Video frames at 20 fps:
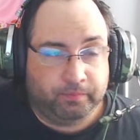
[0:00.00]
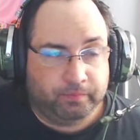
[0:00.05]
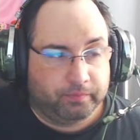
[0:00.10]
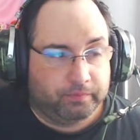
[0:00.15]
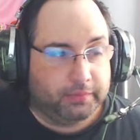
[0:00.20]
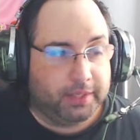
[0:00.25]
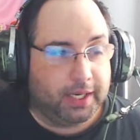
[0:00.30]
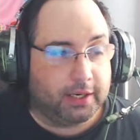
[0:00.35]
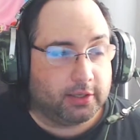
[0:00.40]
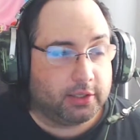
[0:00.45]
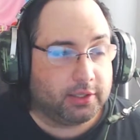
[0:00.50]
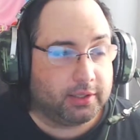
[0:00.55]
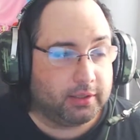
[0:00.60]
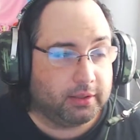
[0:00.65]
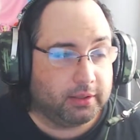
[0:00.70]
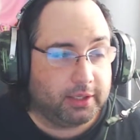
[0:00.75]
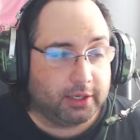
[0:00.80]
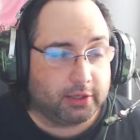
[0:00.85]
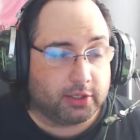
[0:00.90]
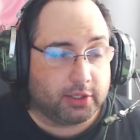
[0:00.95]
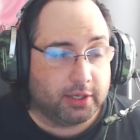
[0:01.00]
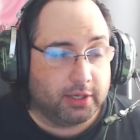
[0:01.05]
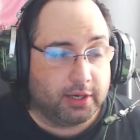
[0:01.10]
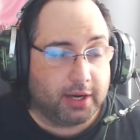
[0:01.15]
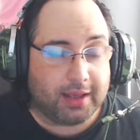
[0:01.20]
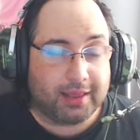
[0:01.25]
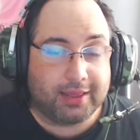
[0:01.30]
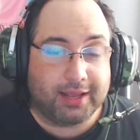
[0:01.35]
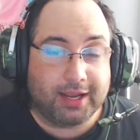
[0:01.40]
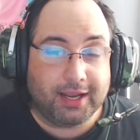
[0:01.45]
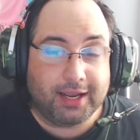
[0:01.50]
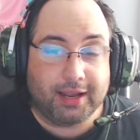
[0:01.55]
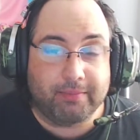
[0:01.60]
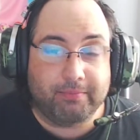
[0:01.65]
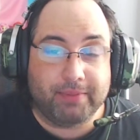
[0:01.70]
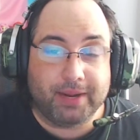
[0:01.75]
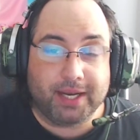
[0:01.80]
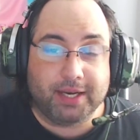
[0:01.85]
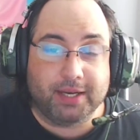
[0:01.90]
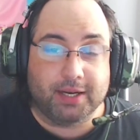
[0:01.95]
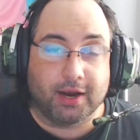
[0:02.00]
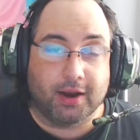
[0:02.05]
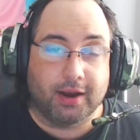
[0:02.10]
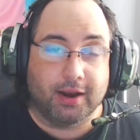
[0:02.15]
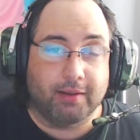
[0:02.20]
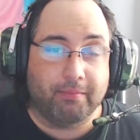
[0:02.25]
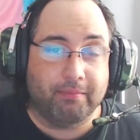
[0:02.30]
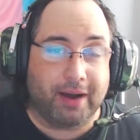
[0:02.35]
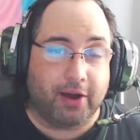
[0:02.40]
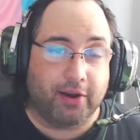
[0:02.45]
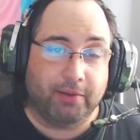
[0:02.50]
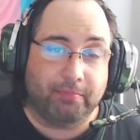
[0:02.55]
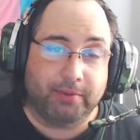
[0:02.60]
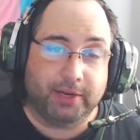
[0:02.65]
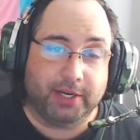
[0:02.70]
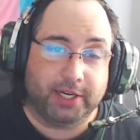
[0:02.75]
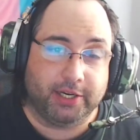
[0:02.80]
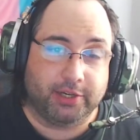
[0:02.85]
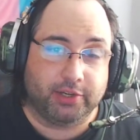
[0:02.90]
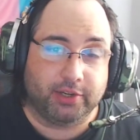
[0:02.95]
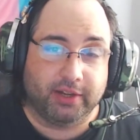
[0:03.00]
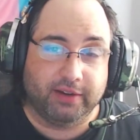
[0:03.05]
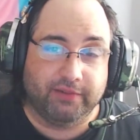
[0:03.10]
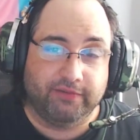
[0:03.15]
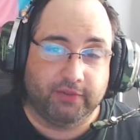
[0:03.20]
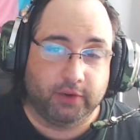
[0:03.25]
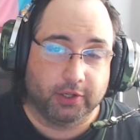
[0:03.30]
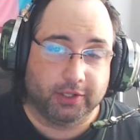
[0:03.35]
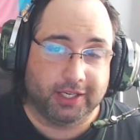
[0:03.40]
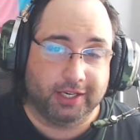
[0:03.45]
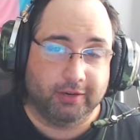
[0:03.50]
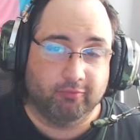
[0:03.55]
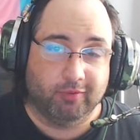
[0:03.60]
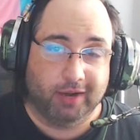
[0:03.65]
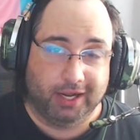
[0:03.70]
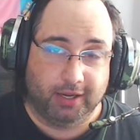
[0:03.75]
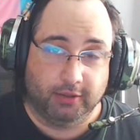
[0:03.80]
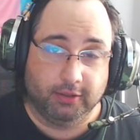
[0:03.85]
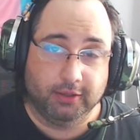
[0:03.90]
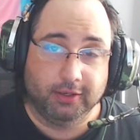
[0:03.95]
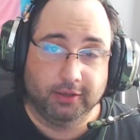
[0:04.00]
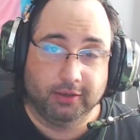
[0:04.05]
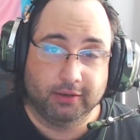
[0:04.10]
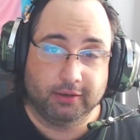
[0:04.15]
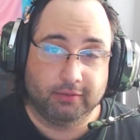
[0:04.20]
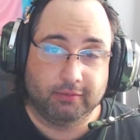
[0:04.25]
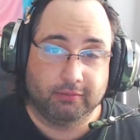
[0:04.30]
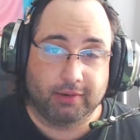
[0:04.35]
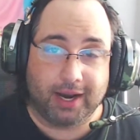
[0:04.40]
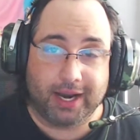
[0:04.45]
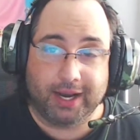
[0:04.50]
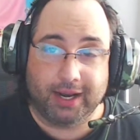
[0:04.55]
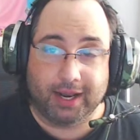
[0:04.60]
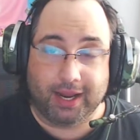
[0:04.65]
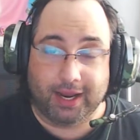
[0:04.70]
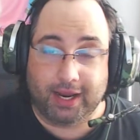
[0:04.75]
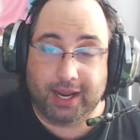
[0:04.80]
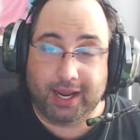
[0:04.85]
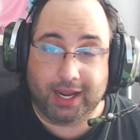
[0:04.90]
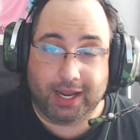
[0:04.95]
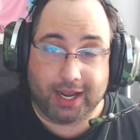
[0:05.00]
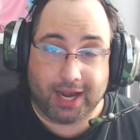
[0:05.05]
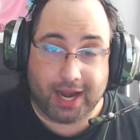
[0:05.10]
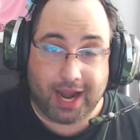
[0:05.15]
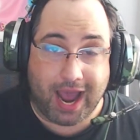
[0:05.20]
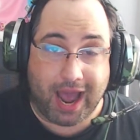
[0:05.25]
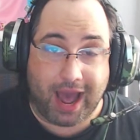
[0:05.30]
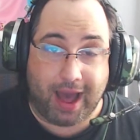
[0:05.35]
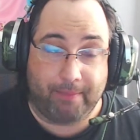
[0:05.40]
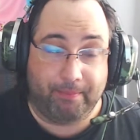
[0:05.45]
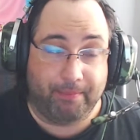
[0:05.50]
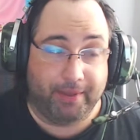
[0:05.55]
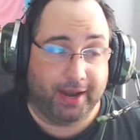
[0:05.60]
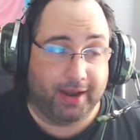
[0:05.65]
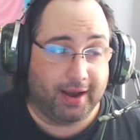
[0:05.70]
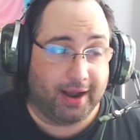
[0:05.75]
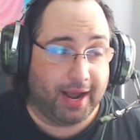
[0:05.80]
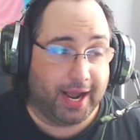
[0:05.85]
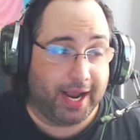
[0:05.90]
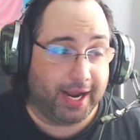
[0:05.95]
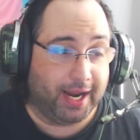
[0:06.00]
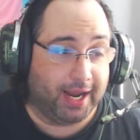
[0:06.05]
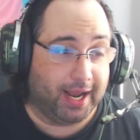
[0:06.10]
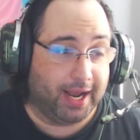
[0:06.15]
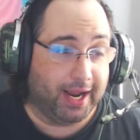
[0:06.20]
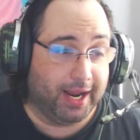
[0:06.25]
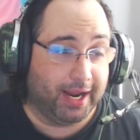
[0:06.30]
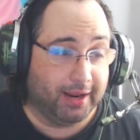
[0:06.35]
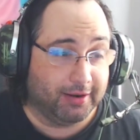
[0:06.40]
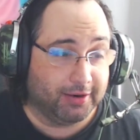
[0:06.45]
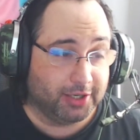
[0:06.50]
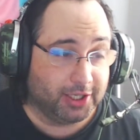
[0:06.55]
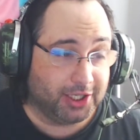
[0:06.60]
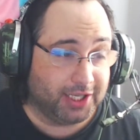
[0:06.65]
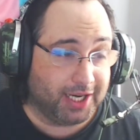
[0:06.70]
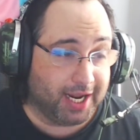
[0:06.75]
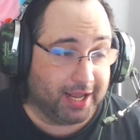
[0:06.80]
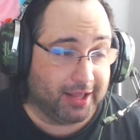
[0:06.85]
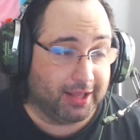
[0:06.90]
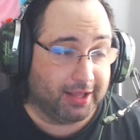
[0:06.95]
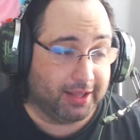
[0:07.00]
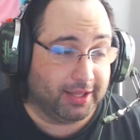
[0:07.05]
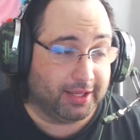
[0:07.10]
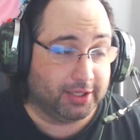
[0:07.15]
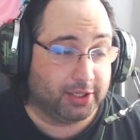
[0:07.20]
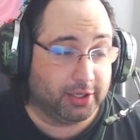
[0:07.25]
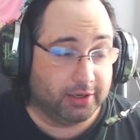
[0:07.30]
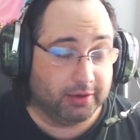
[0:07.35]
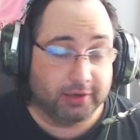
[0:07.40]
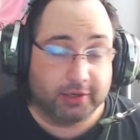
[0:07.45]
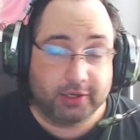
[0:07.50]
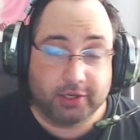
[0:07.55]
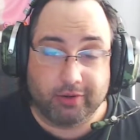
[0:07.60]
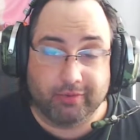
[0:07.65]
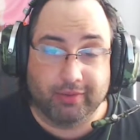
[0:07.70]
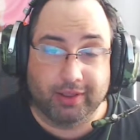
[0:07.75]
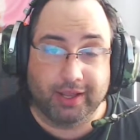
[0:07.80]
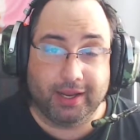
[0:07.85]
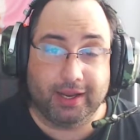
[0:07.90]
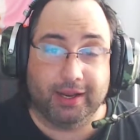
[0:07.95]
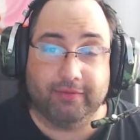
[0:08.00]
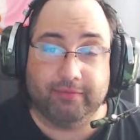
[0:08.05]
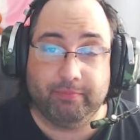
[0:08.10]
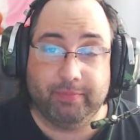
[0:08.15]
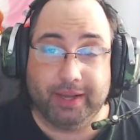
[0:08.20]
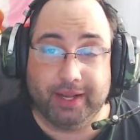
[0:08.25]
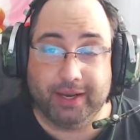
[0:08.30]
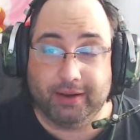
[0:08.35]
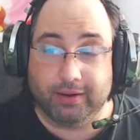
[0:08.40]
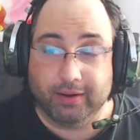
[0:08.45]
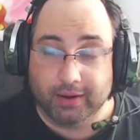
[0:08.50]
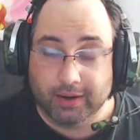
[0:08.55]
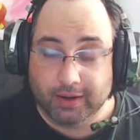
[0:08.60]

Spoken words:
there's nothing can be done about a potentially faulty weld, right? Like, it can happen. I understand that this could totally have been